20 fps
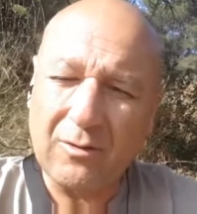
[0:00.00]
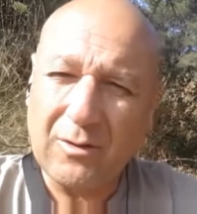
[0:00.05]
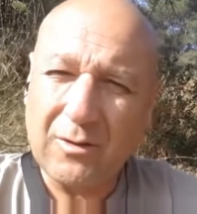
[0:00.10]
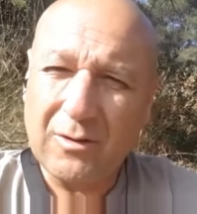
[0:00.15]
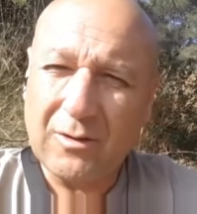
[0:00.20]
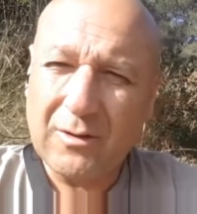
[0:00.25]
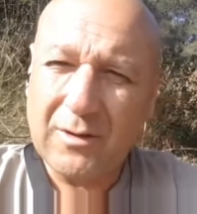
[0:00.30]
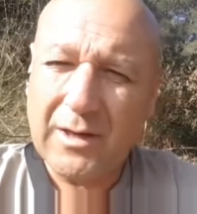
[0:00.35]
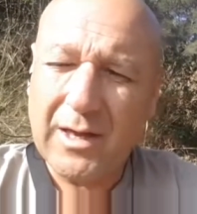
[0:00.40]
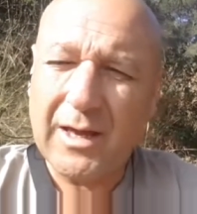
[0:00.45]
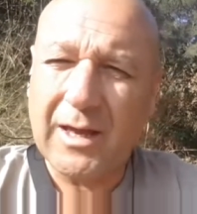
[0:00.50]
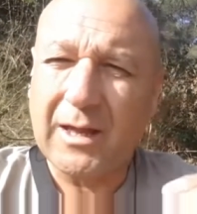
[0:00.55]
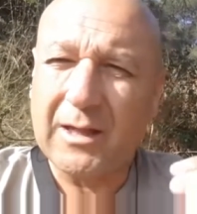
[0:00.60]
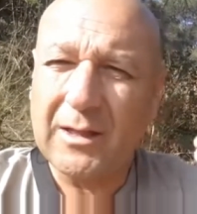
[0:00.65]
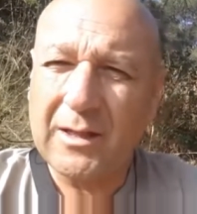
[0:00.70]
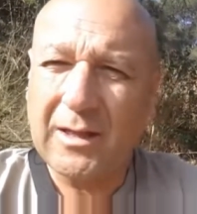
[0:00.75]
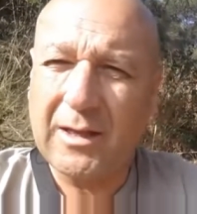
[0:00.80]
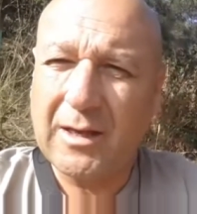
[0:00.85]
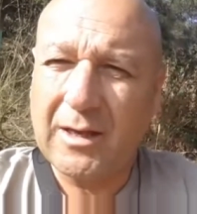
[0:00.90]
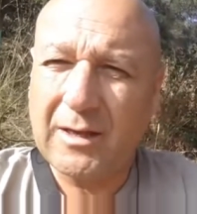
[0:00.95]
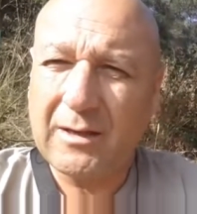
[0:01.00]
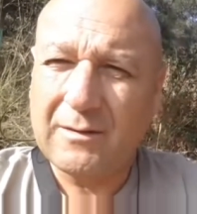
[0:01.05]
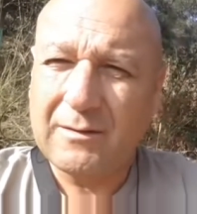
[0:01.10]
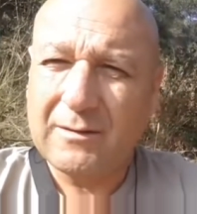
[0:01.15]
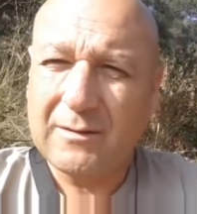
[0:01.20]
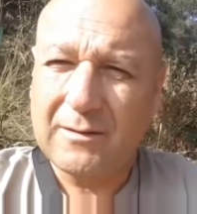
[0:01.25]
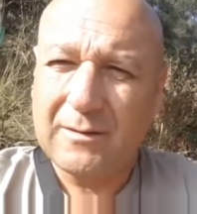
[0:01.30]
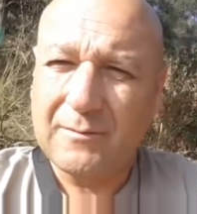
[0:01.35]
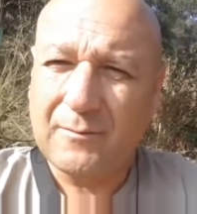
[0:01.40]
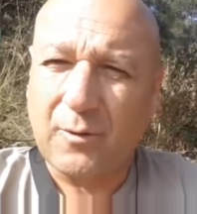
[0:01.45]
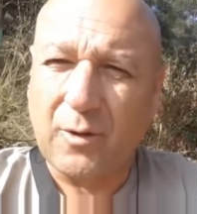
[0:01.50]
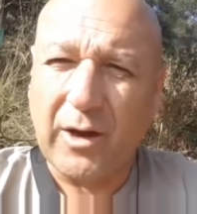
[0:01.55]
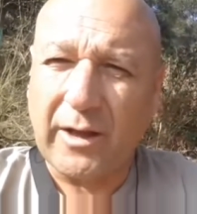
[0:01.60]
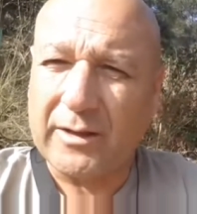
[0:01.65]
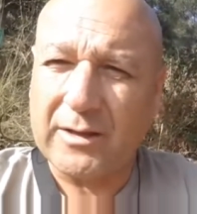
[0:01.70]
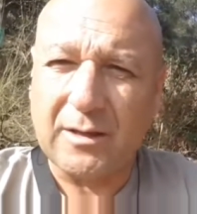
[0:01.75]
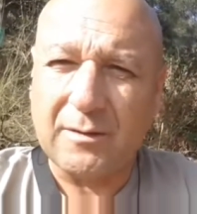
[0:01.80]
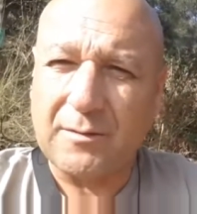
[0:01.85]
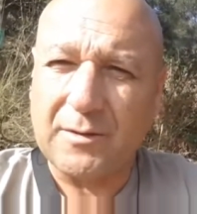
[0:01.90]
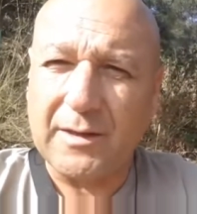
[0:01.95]
which has been
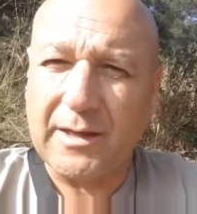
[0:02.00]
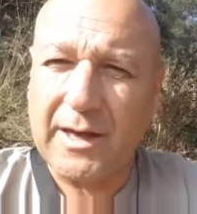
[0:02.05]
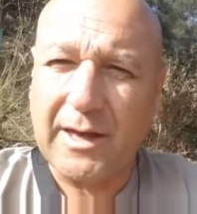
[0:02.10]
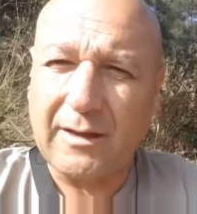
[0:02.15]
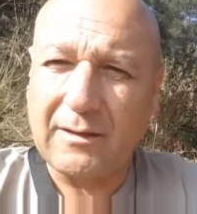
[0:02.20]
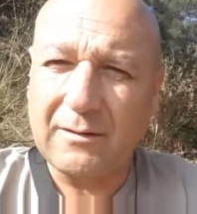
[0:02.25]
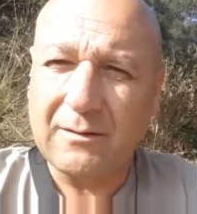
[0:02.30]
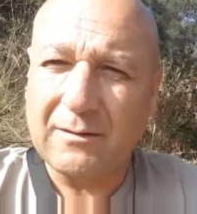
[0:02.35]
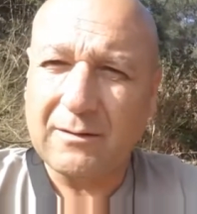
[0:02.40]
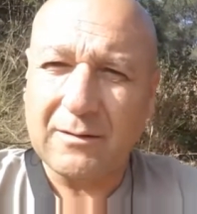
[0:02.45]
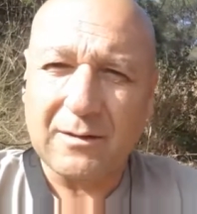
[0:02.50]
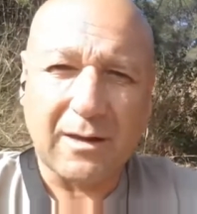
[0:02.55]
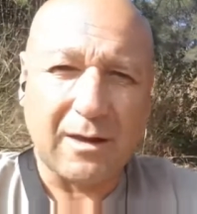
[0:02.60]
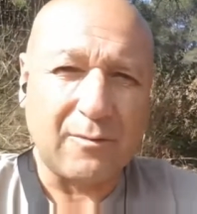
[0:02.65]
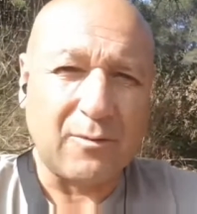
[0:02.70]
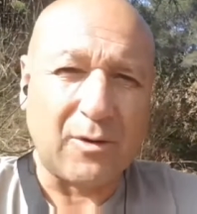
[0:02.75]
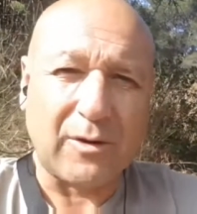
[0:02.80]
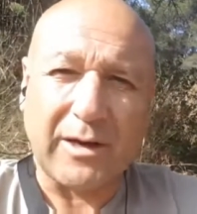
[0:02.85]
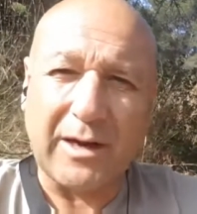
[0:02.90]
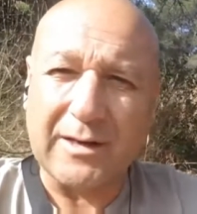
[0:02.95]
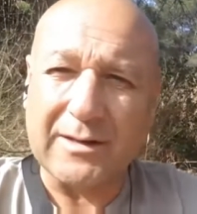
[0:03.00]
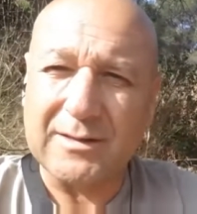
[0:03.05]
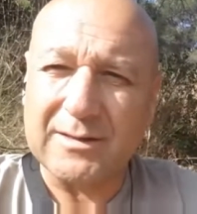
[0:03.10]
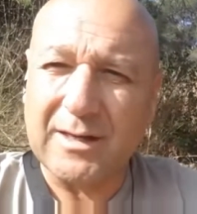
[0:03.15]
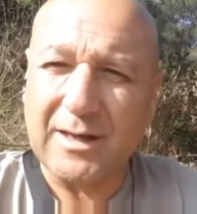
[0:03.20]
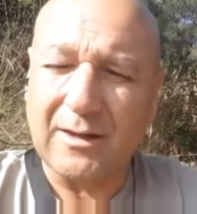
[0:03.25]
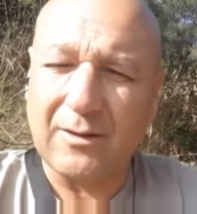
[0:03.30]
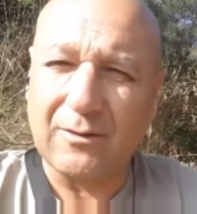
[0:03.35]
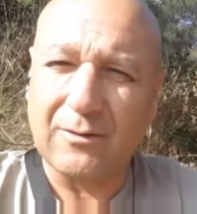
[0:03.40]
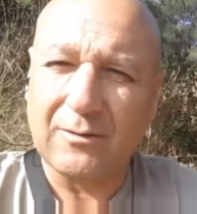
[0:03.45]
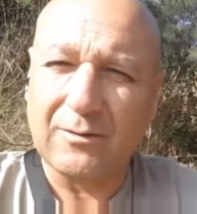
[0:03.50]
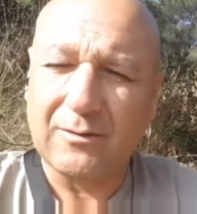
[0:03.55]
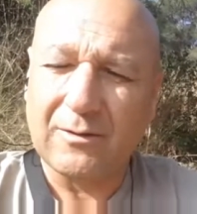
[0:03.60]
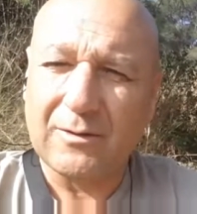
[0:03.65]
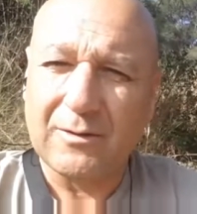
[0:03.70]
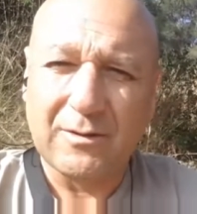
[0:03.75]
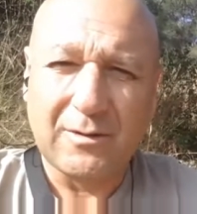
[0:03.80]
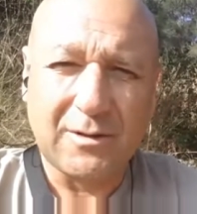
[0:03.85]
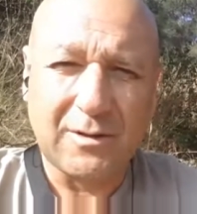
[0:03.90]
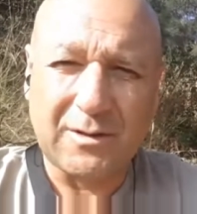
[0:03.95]

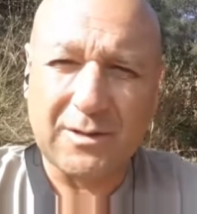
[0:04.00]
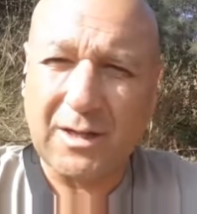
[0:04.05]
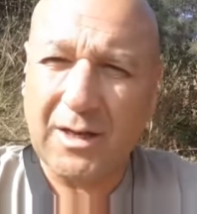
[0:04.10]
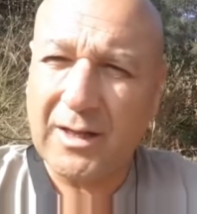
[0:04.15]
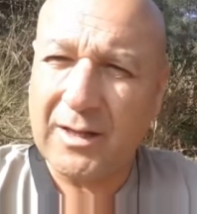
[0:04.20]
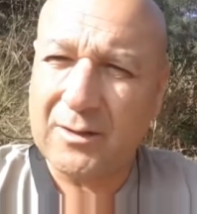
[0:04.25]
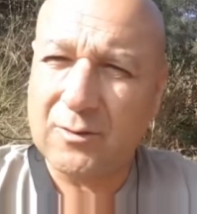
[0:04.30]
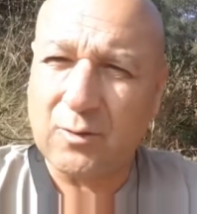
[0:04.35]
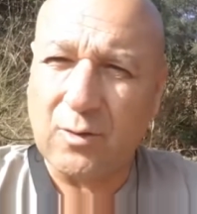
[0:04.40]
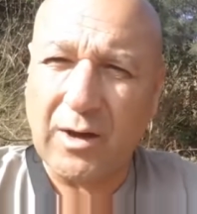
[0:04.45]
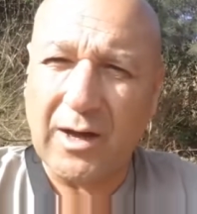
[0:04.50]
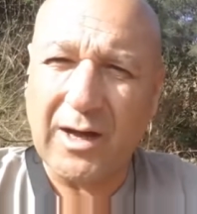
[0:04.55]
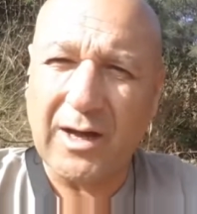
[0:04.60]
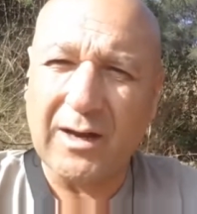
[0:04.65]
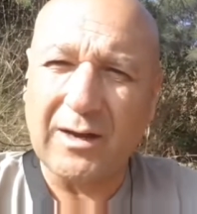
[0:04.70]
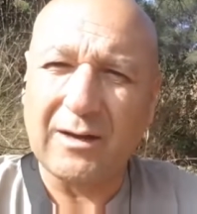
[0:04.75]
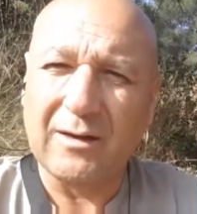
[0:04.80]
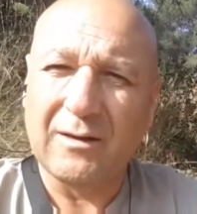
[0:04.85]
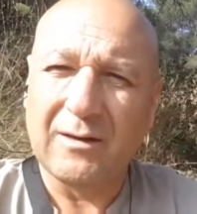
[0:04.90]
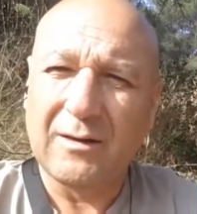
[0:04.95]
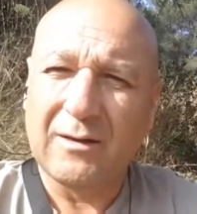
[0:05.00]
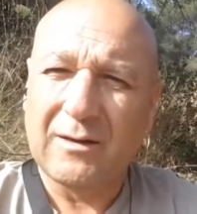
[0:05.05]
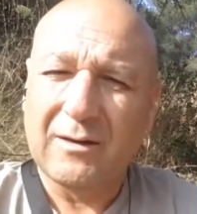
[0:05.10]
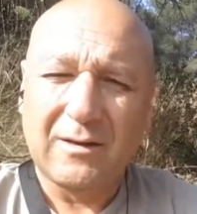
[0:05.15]
wasted during the day.